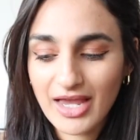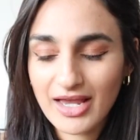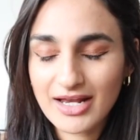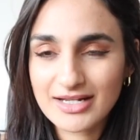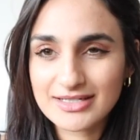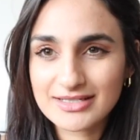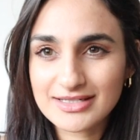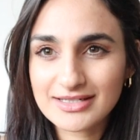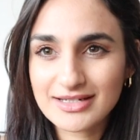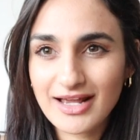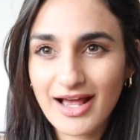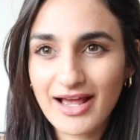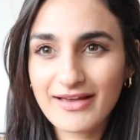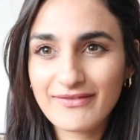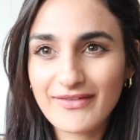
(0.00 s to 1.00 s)
And
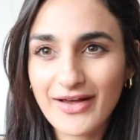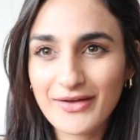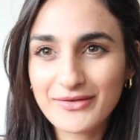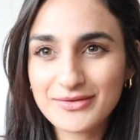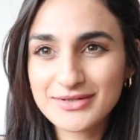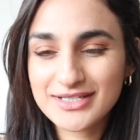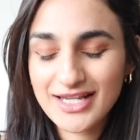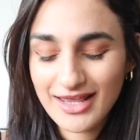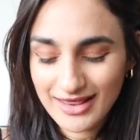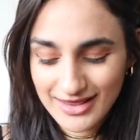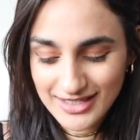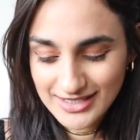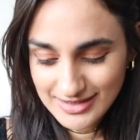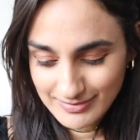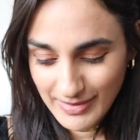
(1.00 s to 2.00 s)
I found
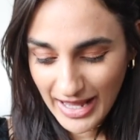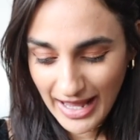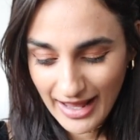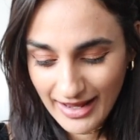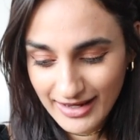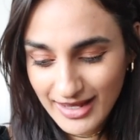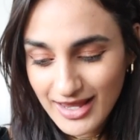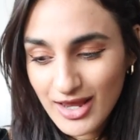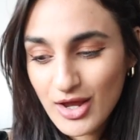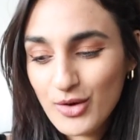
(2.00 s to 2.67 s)
this bag,